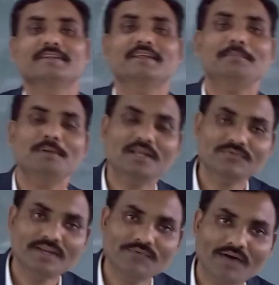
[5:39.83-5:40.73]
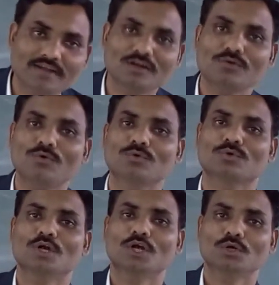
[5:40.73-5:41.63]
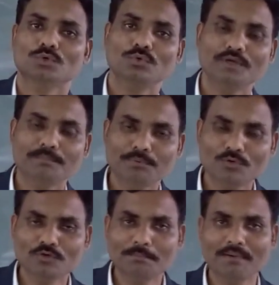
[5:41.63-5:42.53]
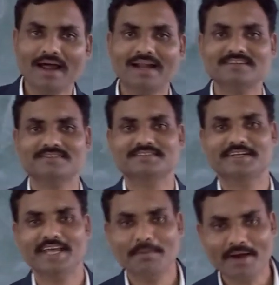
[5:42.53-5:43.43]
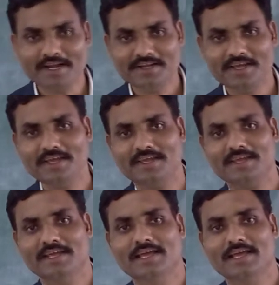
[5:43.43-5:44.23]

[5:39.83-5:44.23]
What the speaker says: They play a very vital role to improve the plants day by day.